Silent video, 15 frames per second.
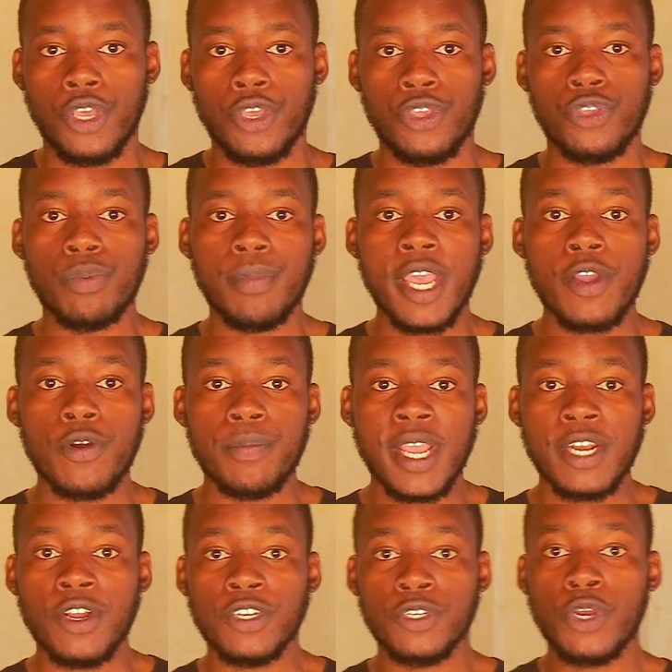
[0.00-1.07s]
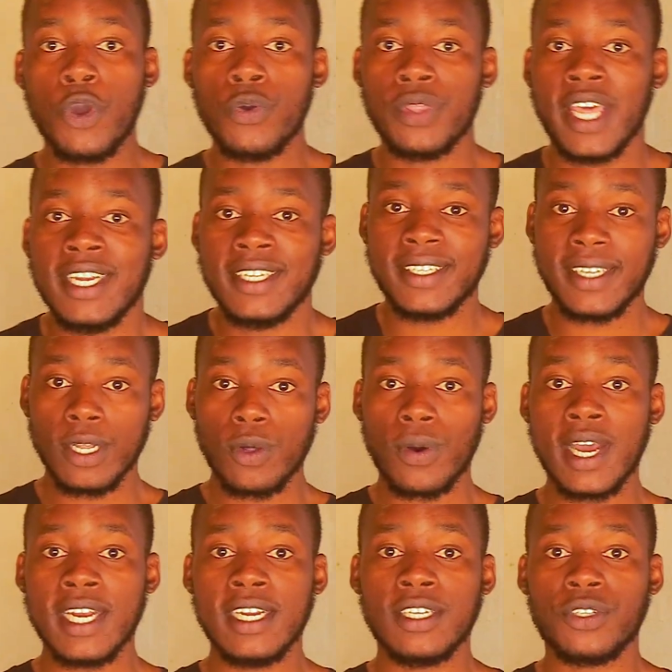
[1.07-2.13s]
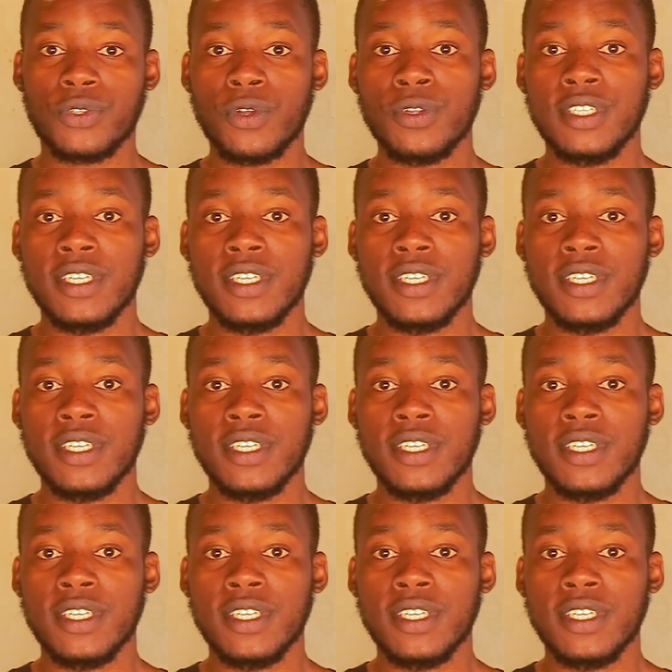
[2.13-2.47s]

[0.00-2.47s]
You may or may not know that TelOne and Zol